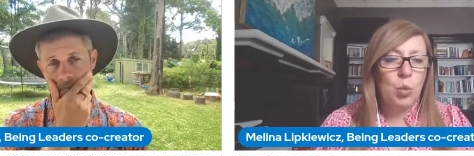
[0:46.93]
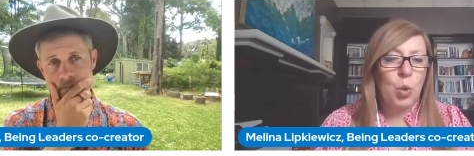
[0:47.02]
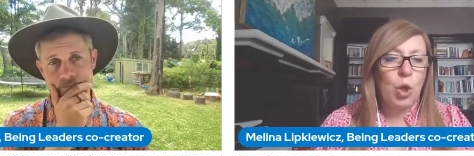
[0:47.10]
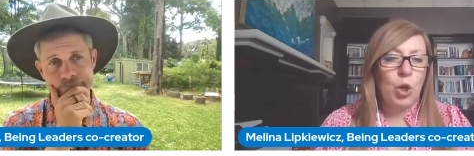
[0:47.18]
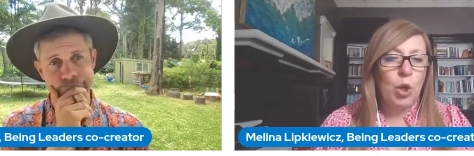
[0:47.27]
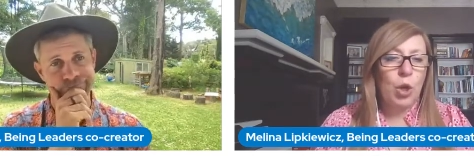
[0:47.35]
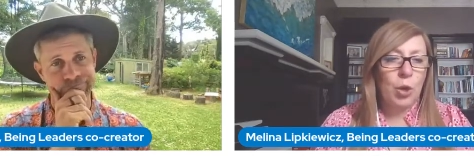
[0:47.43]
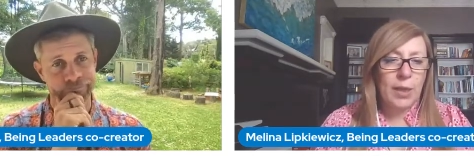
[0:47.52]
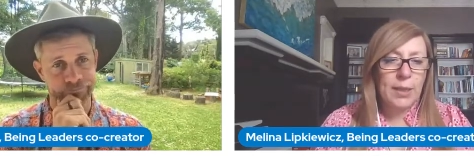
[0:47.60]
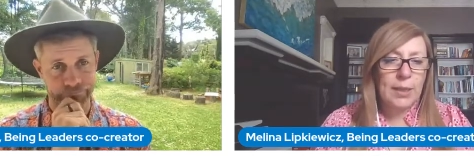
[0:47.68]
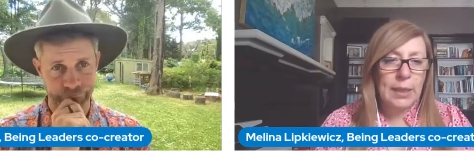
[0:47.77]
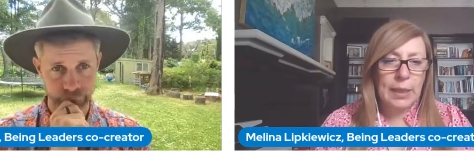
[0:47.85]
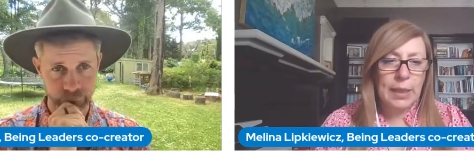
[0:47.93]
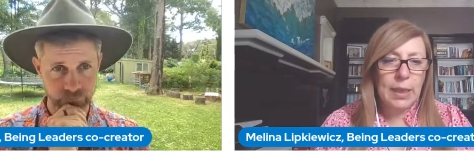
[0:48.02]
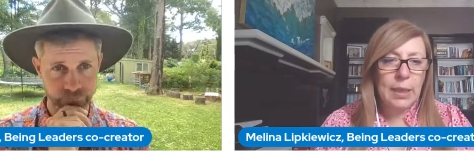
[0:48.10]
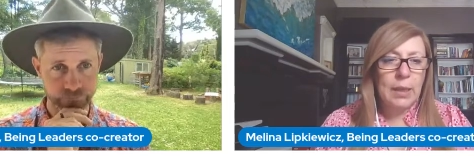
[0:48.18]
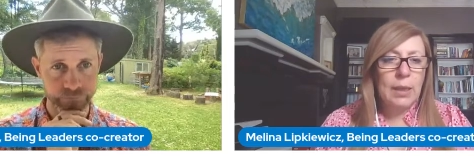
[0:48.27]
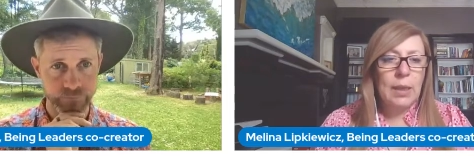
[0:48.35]
Speaker 1: what got us
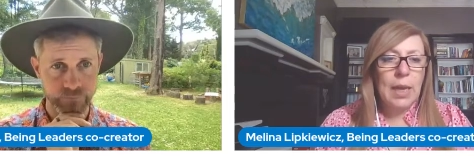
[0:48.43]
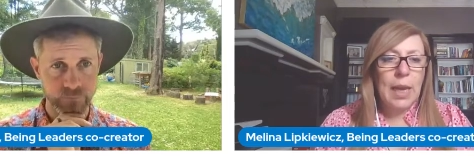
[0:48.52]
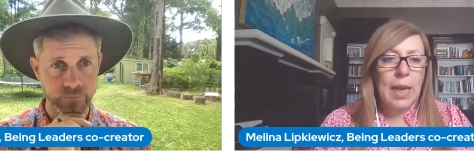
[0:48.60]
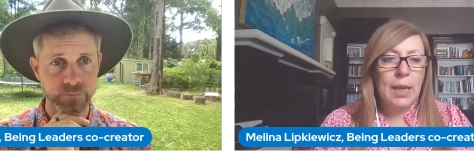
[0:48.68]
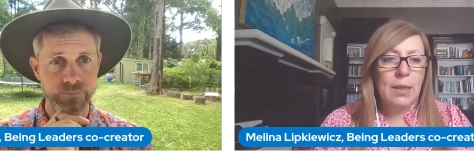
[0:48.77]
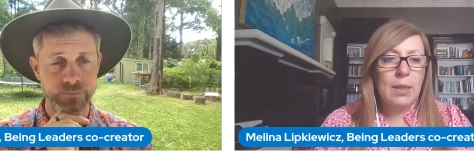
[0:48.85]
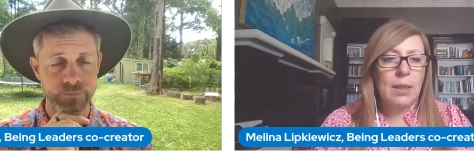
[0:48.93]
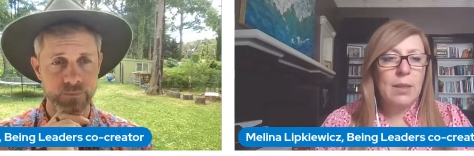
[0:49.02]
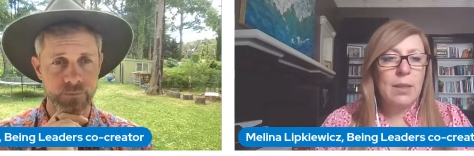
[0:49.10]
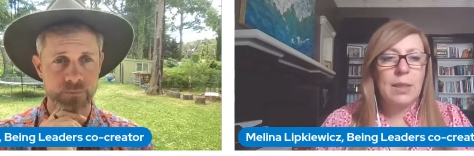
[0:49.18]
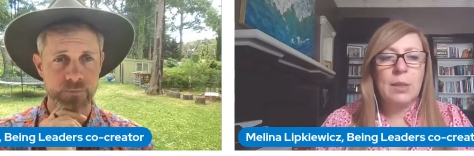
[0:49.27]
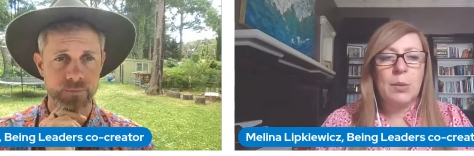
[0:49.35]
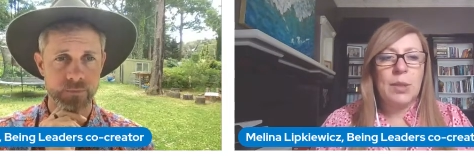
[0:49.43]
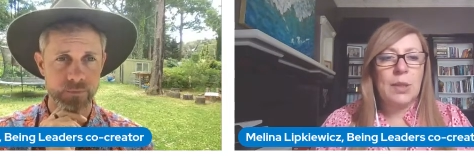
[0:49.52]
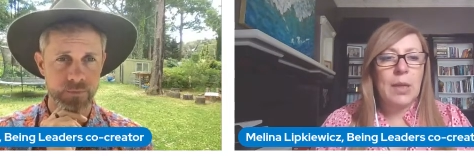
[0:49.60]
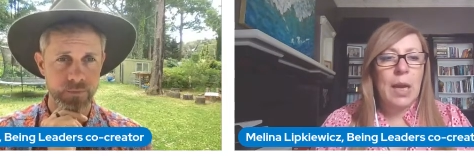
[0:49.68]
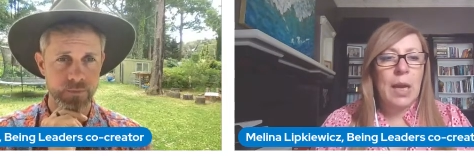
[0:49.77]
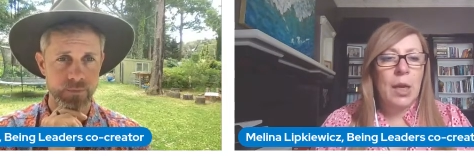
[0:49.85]
here. And this
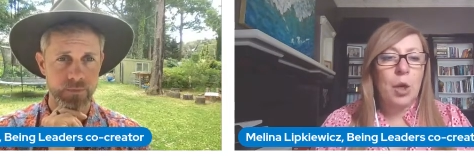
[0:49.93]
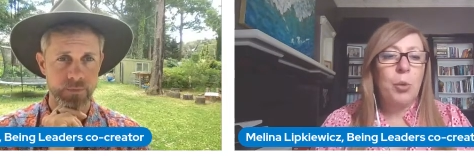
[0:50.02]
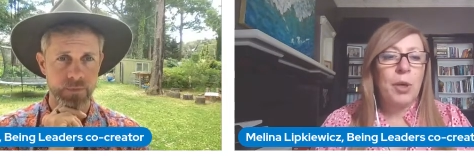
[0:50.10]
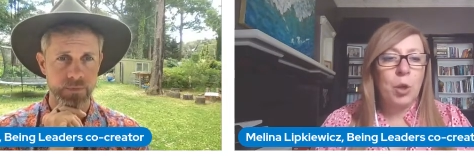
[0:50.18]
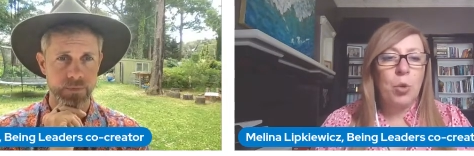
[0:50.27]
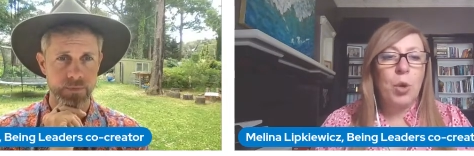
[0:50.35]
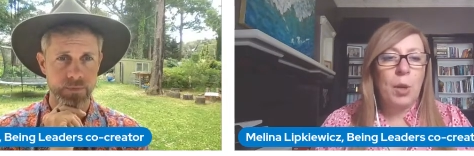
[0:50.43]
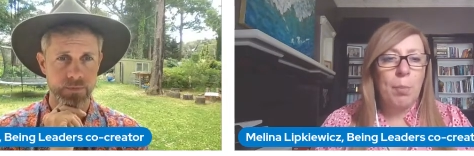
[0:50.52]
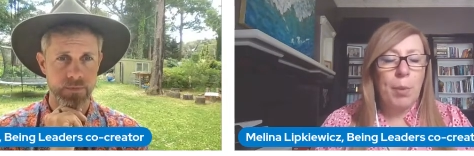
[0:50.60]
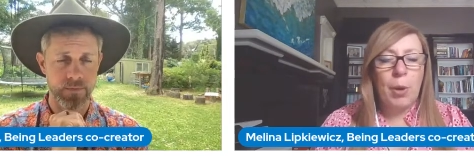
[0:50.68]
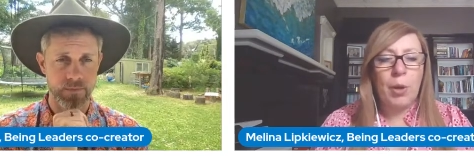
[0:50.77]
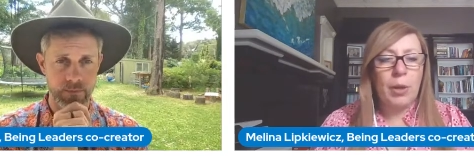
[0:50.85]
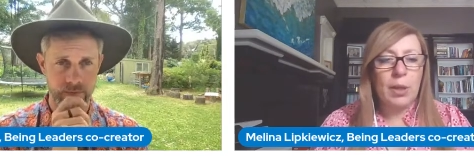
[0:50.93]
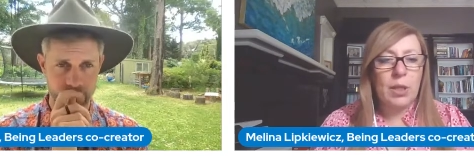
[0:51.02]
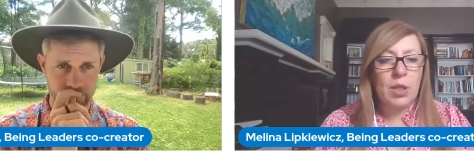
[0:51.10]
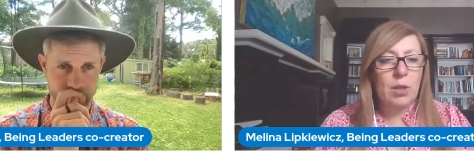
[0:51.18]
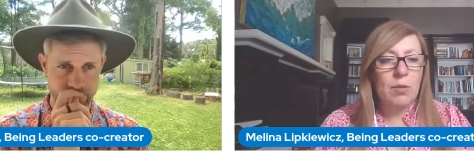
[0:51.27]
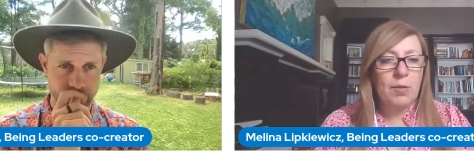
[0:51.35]
is a critical
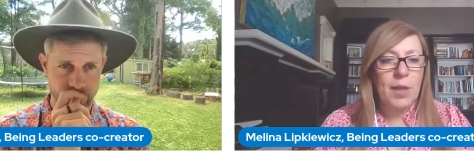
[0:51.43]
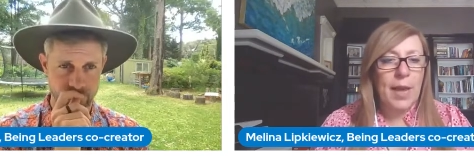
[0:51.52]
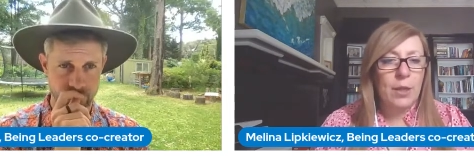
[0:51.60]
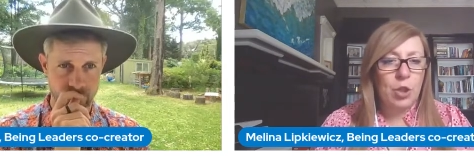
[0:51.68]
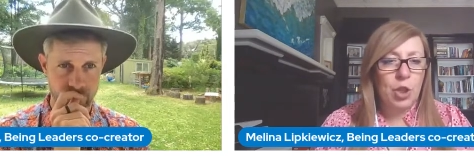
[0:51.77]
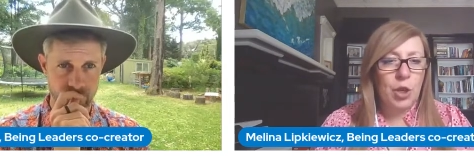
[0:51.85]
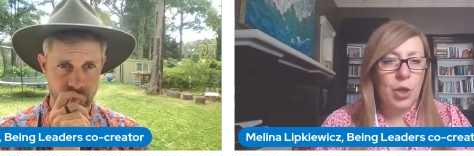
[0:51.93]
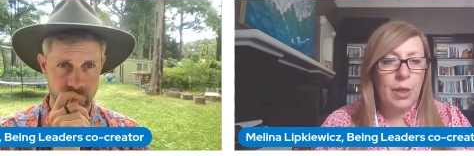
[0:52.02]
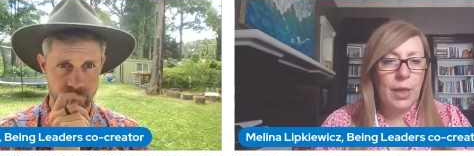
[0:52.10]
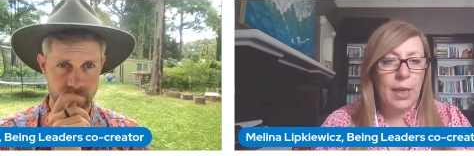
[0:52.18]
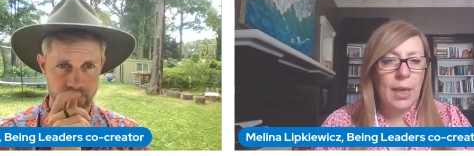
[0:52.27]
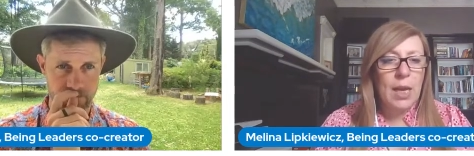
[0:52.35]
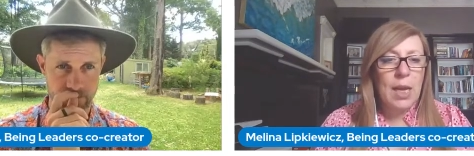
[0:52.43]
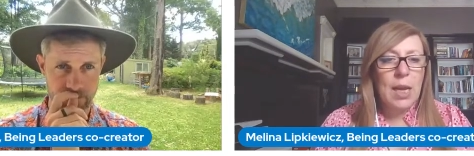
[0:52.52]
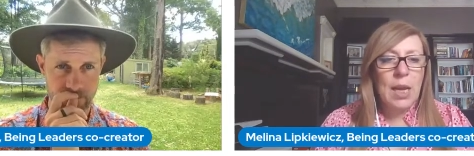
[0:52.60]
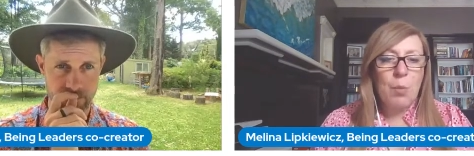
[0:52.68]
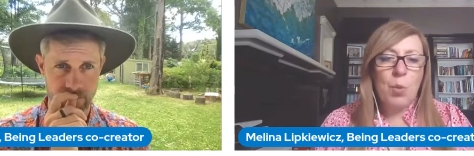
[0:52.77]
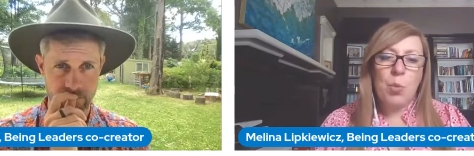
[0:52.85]
component of that journey.
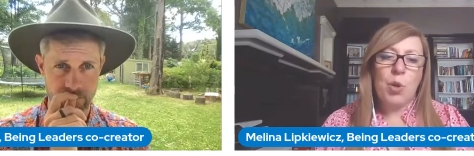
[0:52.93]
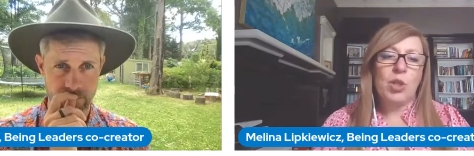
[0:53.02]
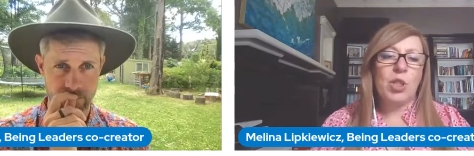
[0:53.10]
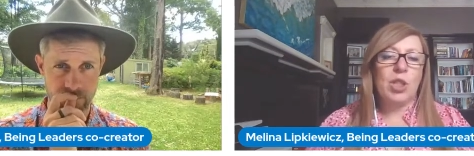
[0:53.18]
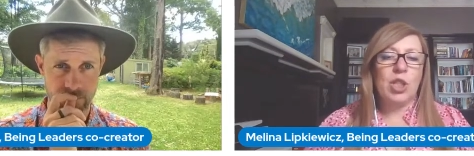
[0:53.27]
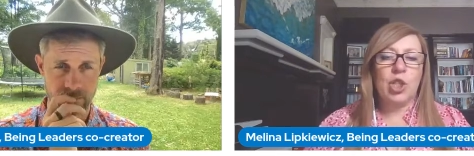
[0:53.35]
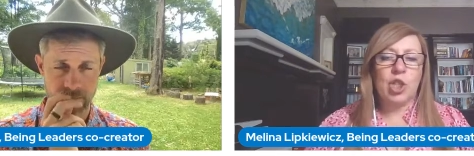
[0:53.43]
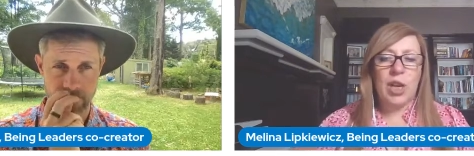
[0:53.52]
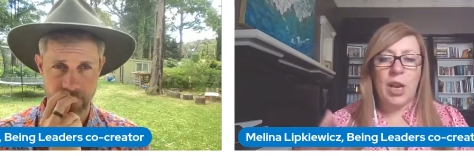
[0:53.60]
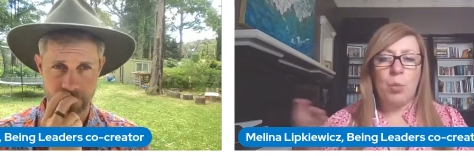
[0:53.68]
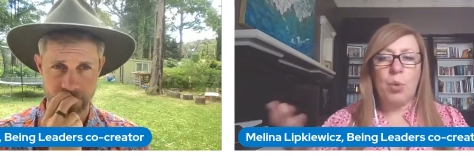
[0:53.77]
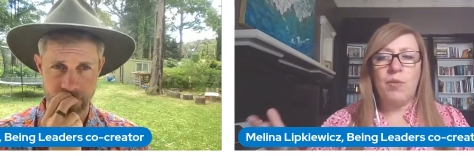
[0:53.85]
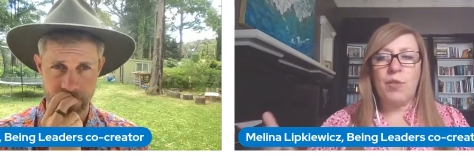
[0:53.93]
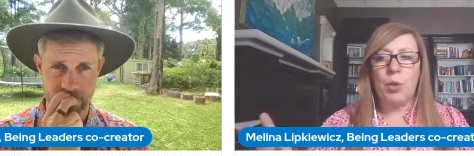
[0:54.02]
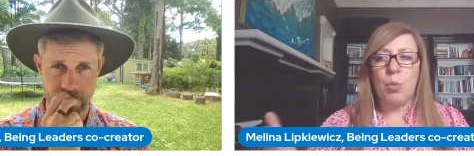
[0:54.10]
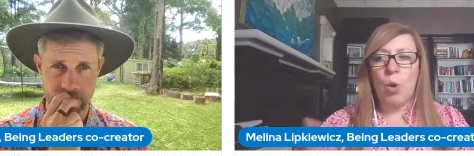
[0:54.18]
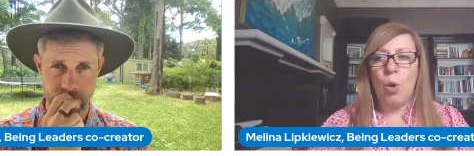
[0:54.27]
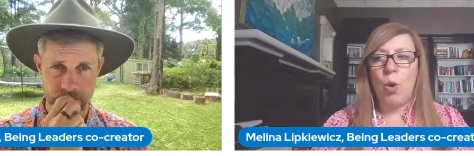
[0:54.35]
And we wanted to share with
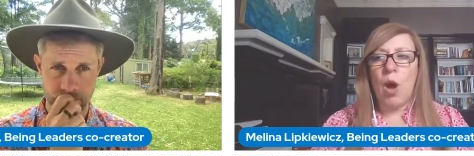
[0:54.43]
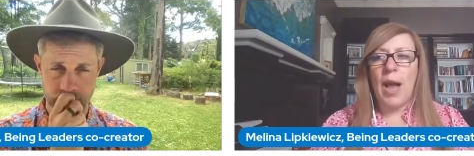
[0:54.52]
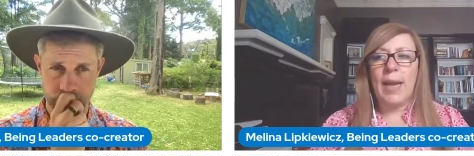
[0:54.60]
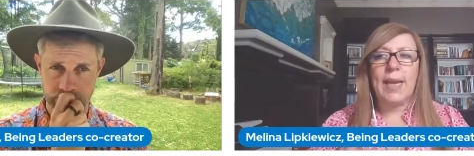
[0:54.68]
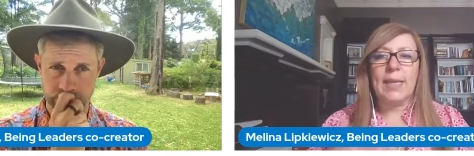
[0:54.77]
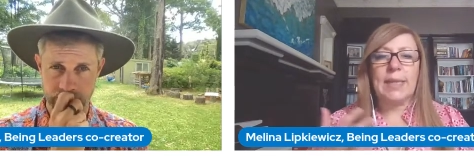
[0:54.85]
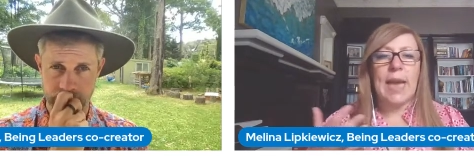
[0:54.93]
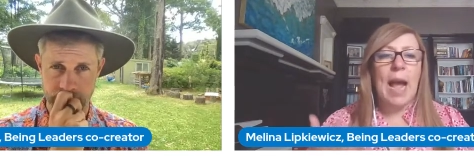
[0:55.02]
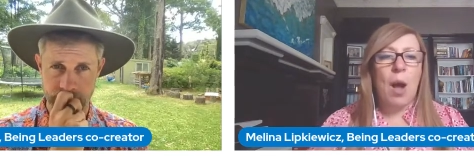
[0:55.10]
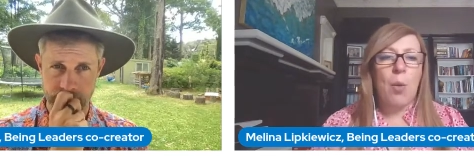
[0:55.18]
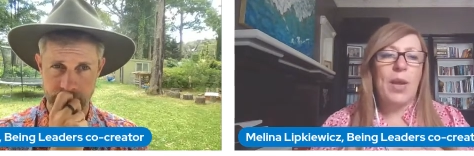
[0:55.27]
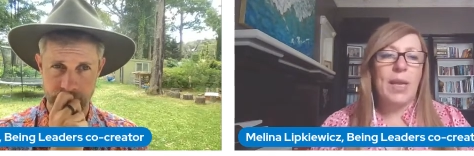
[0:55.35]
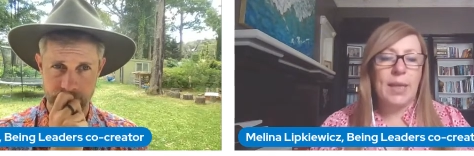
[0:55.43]
you all, I guess, our